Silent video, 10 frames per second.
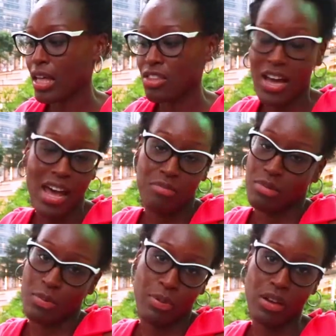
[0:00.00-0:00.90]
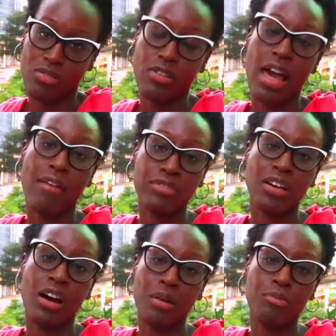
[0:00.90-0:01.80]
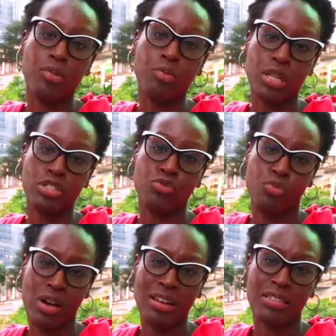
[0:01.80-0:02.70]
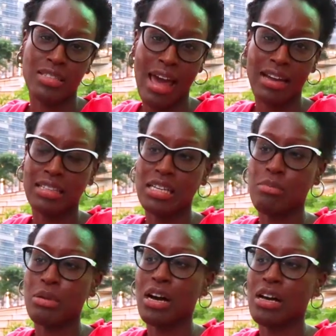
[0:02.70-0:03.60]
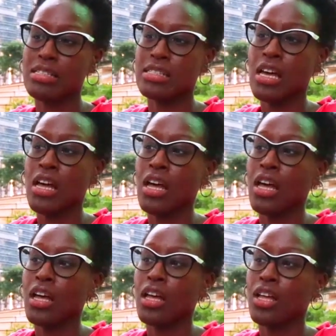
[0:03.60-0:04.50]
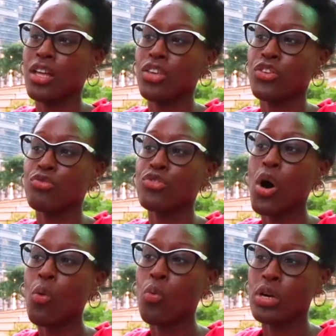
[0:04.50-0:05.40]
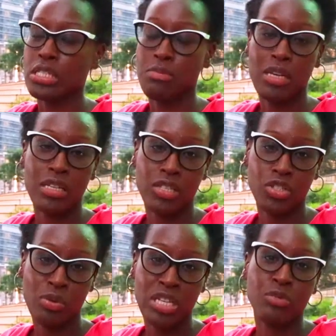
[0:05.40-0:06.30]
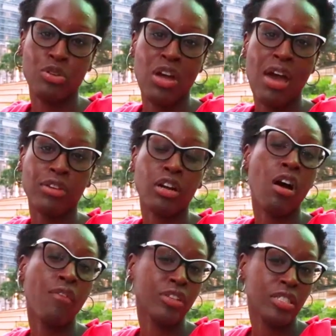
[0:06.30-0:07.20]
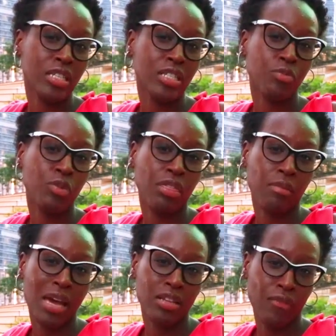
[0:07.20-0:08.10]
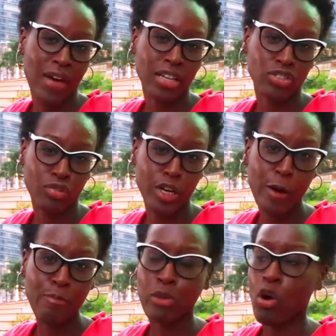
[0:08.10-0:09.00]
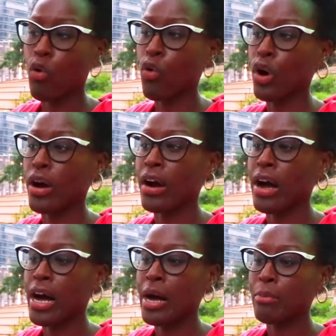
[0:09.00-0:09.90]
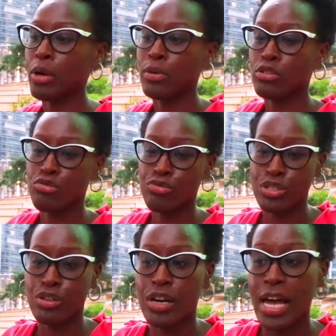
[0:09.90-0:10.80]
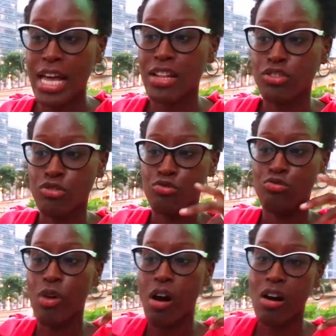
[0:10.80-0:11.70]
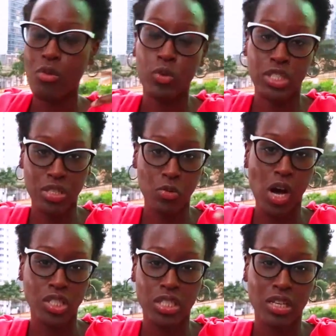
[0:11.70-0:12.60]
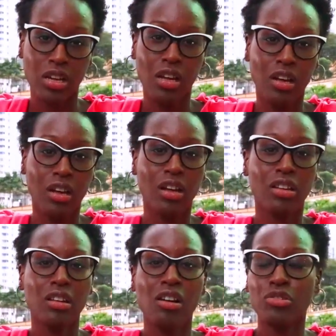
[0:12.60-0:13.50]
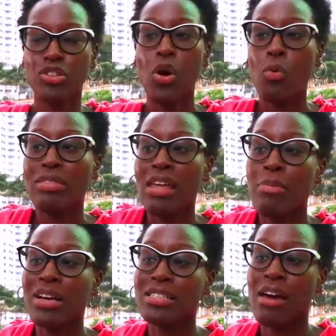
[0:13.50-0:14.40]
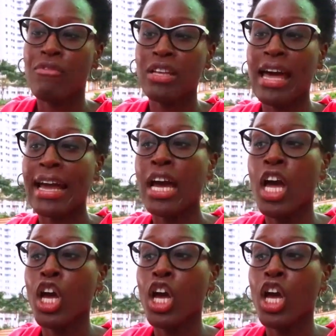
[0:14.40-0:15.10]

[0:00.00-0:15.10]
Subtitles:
You got to be prepared. You have to come with what you want exactly, because you don't want to be in a situation where you're having a conversation with a manufacturer or a producer and you are wishy-washy. You know, you don't want that, because I feel like